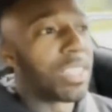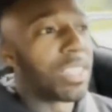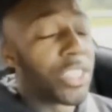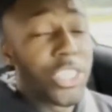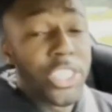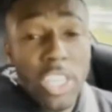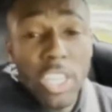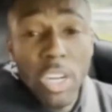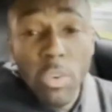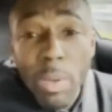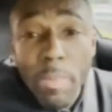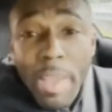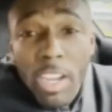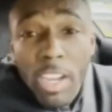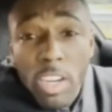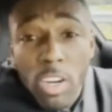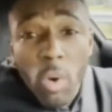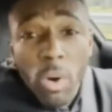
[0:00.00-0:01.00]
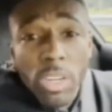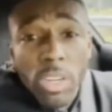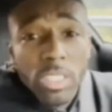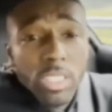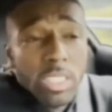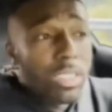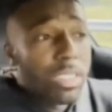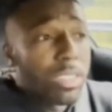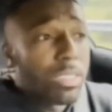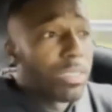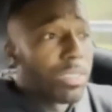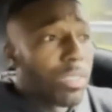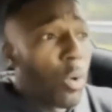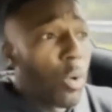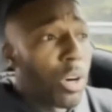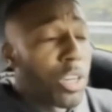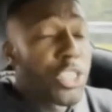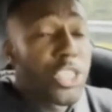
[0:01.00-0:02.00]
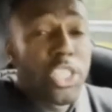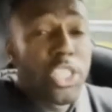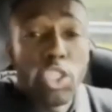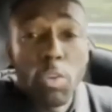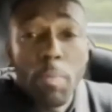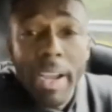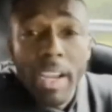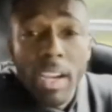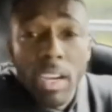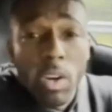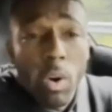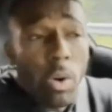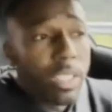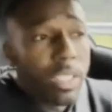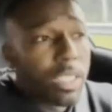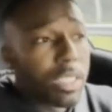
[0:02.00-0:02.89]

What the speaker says: should we make a course, or should you make a course?